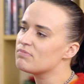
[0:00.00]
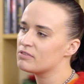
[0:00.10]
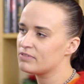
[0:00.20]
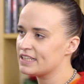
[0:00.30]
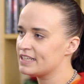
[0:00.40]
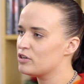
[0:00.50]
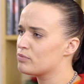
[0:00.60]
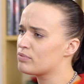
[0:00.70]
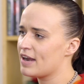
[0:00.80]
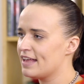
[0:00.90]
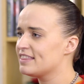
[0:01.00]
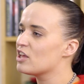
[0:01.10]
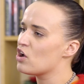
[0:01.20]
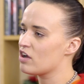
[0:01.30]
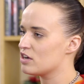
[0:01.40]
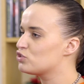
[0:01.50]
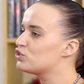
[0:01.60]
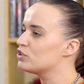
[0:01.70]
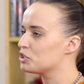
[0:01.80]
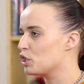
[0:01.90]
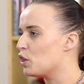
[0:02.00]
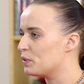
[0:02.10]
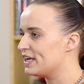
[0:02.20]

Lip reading: where really your brand logo should go